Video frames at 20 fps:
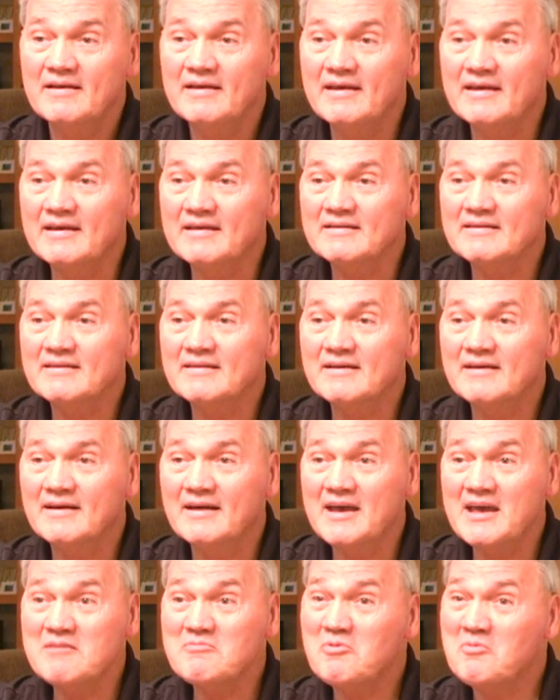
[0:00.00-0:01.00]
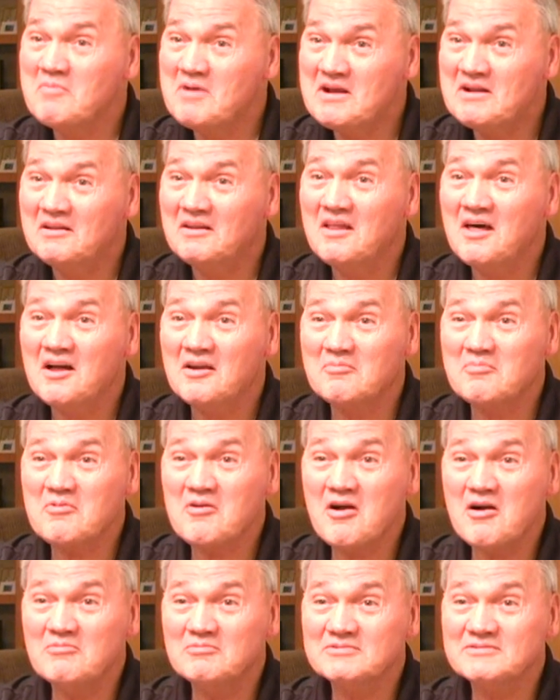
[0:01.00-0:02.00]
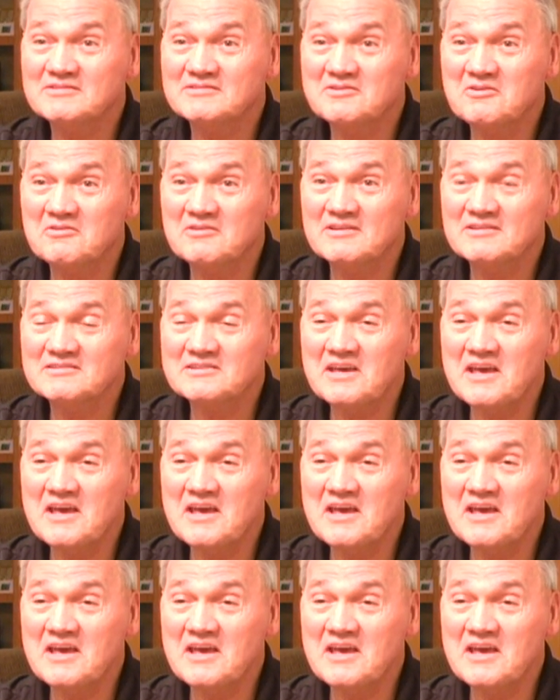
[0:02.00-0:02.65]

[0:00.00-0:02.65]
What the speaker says: And Abel made a lot of promises on his